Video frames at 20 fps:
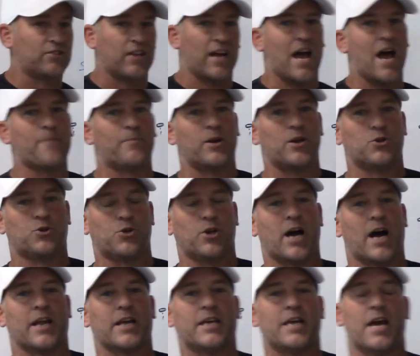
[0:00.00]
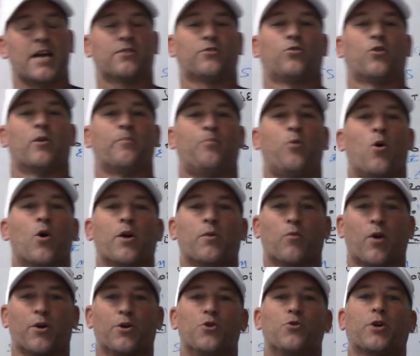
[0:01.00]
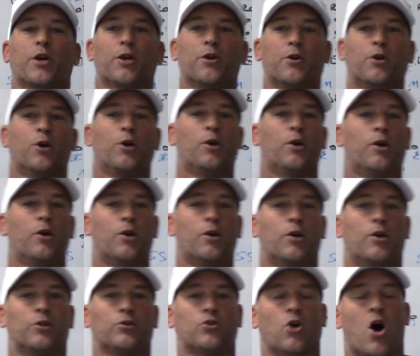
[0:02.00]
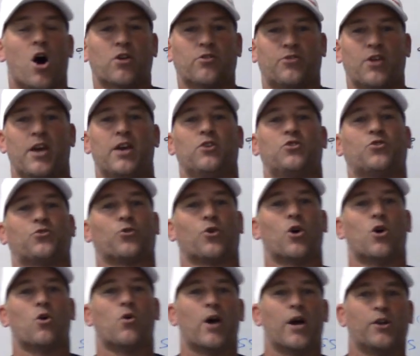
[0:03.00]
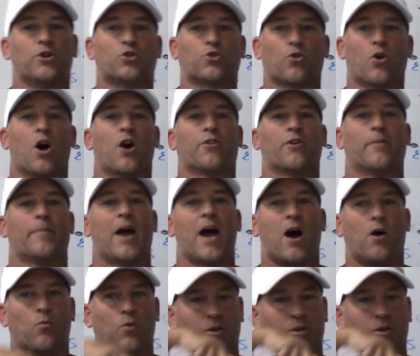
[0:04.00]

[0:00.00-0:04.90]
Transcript: to happen is you got to get to a point where you can talk things through and draw them out